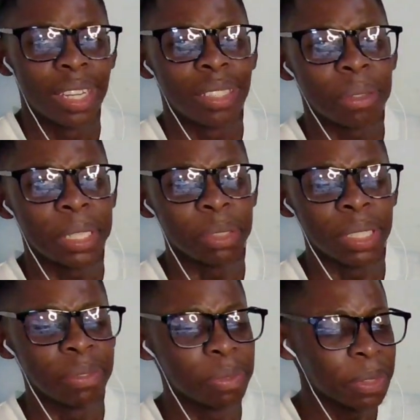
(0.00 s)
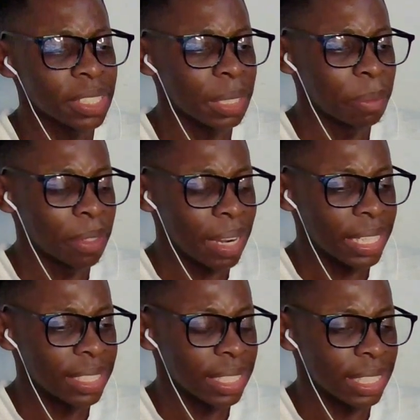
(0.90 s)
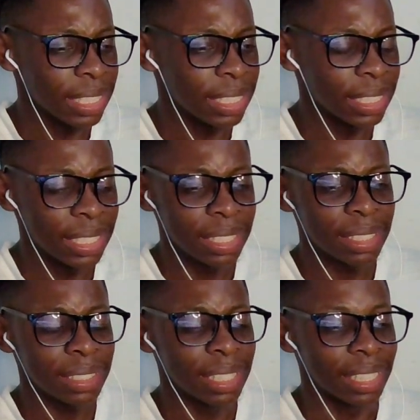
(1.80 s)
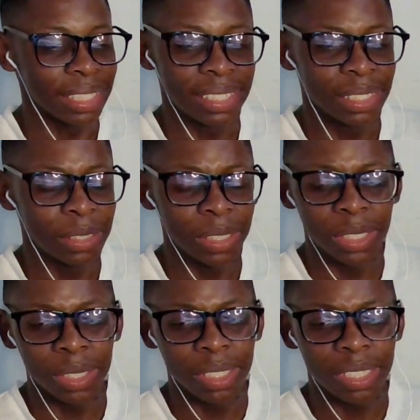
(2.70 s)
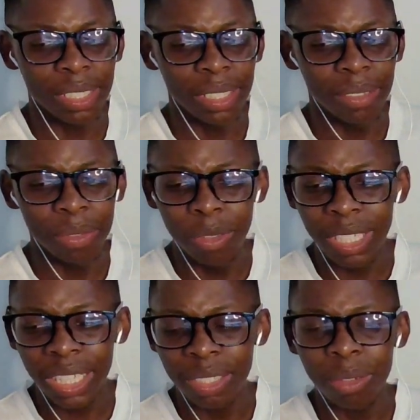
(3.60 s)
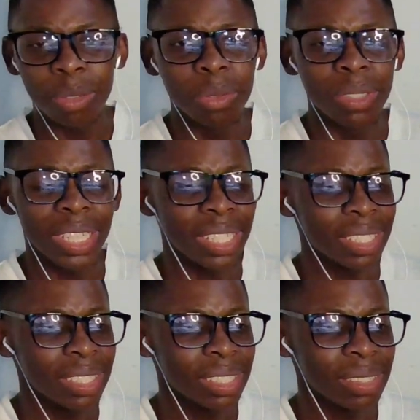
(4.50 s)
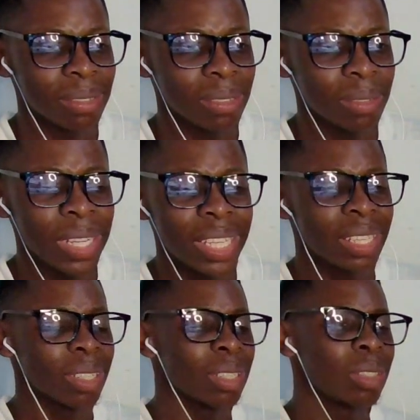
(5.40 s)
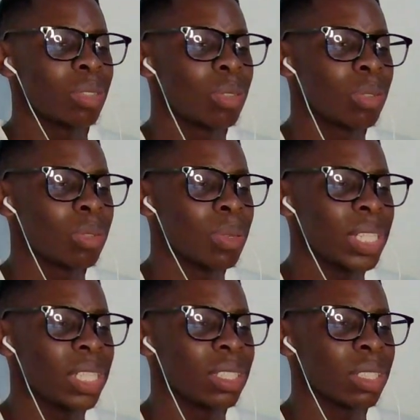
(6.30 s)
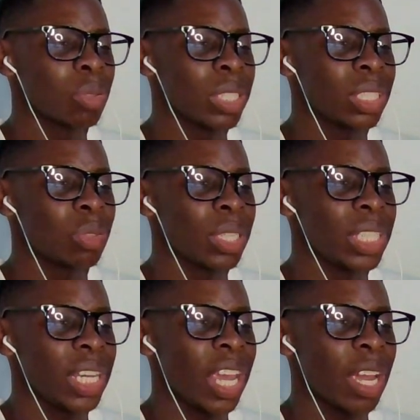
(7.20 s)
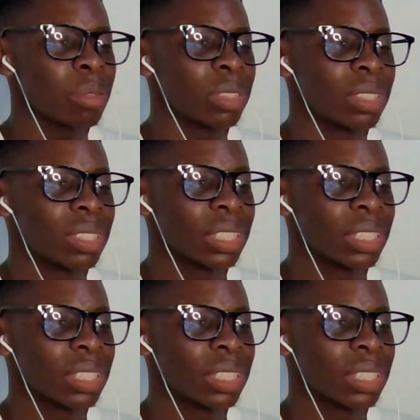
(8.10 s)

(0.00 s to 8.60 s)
2024 summarized, yeah, in few seconds or 2 seconds. Wait, the 2020 error.